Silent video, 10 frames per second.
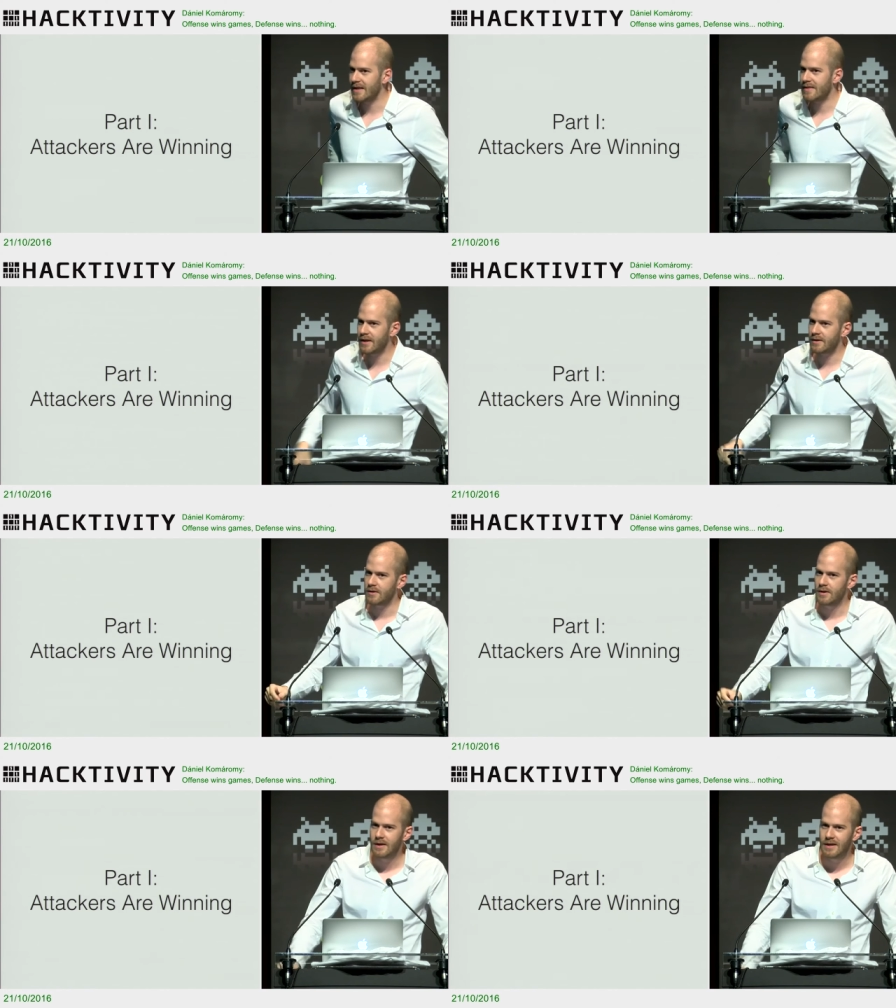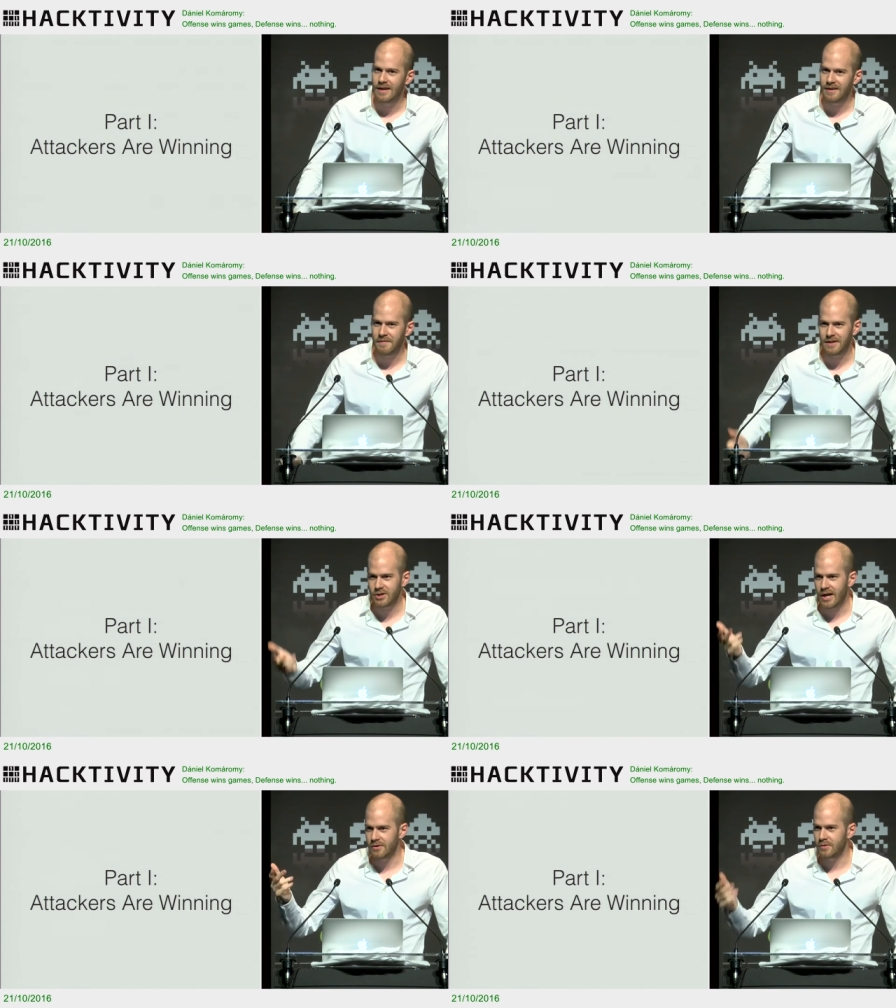I think if I
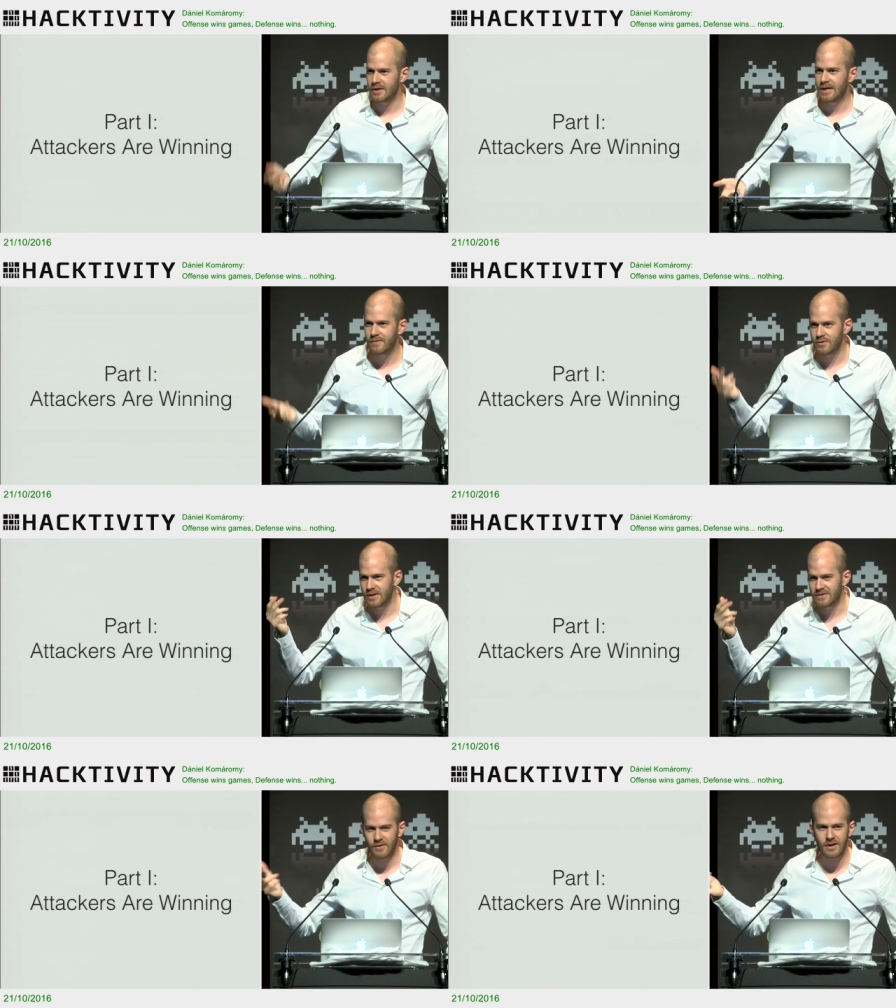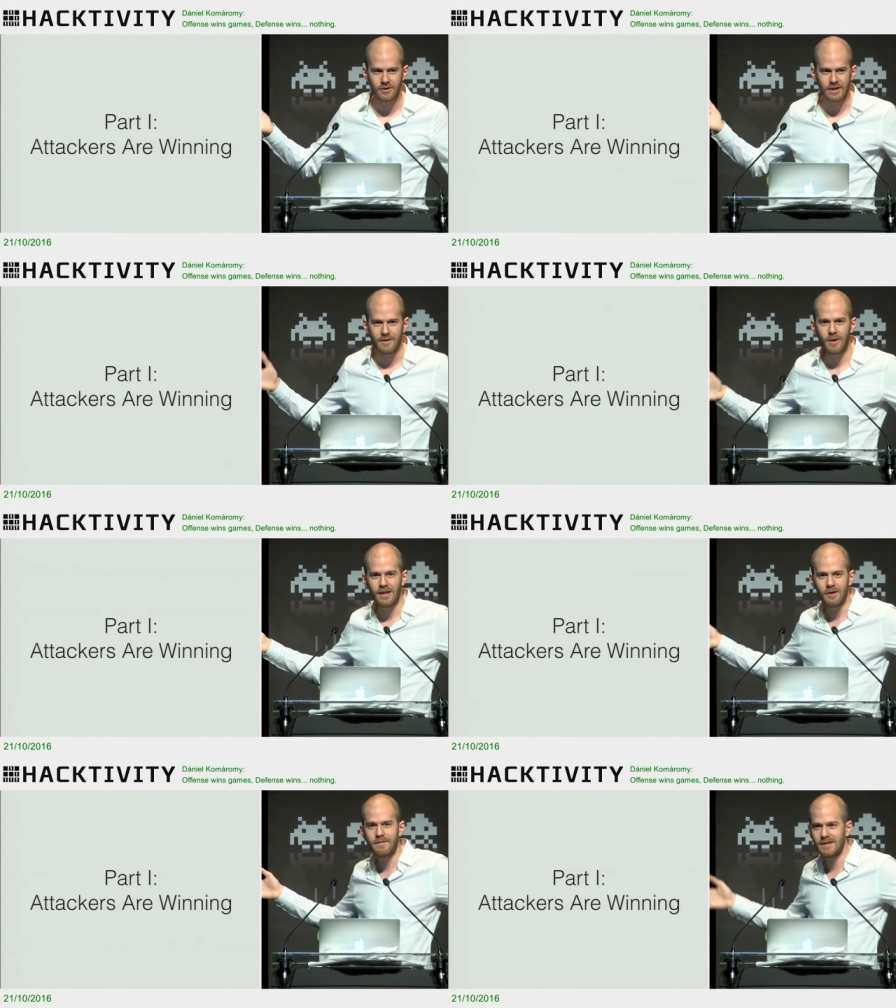try to give you this theory that,
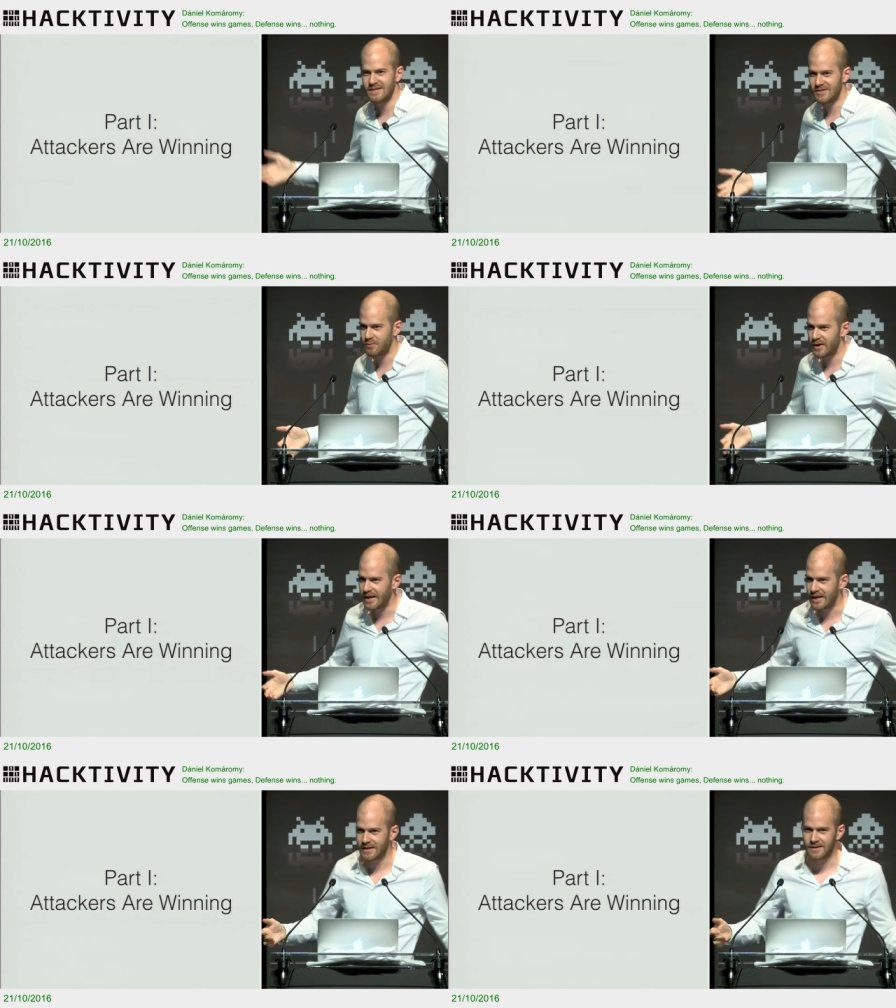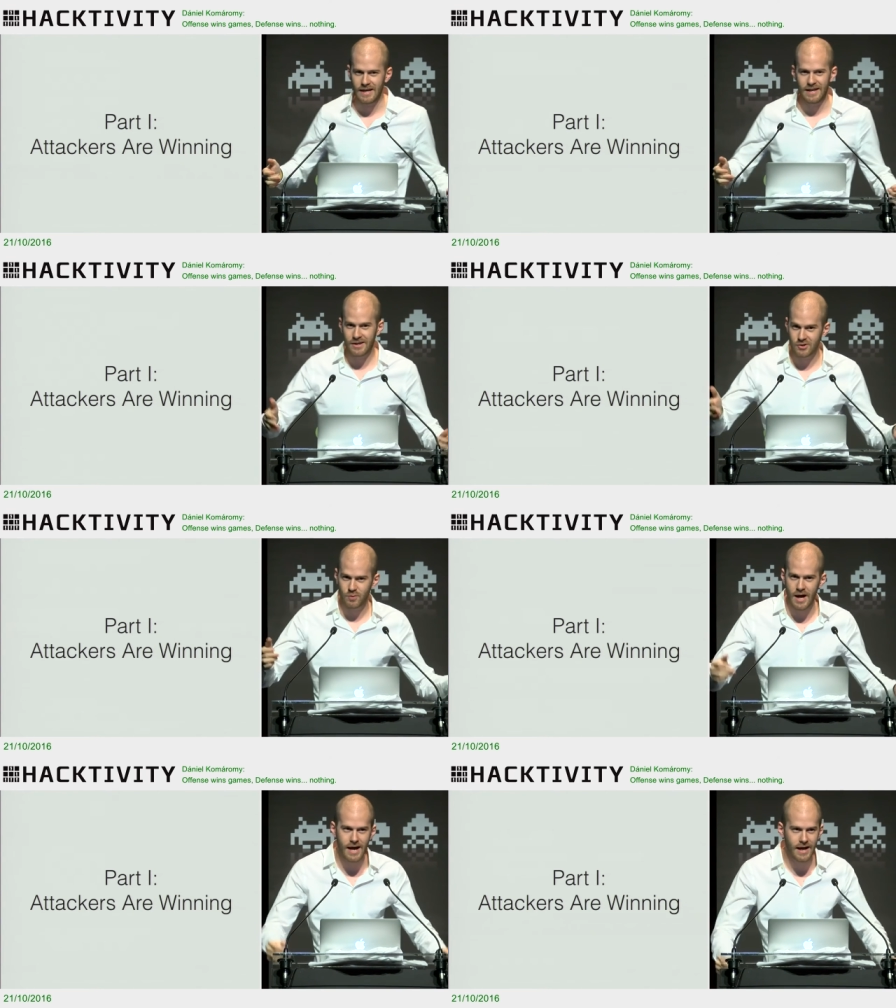well, offense is winning, and here's
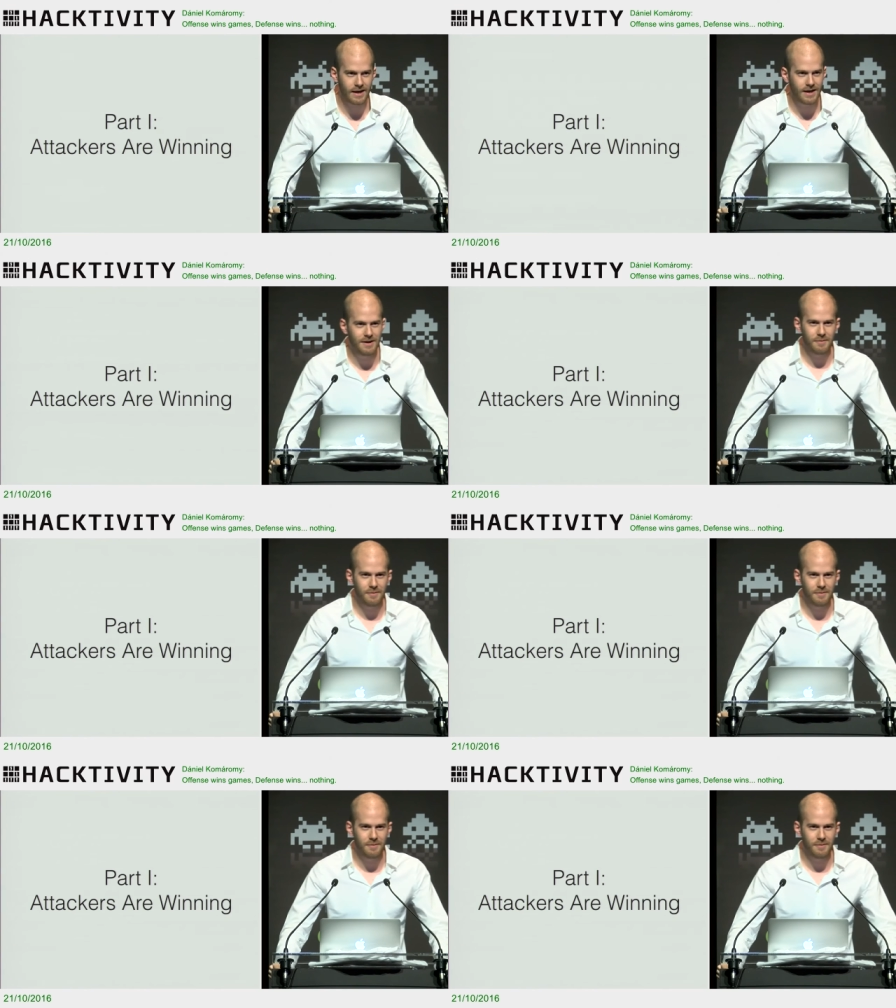why,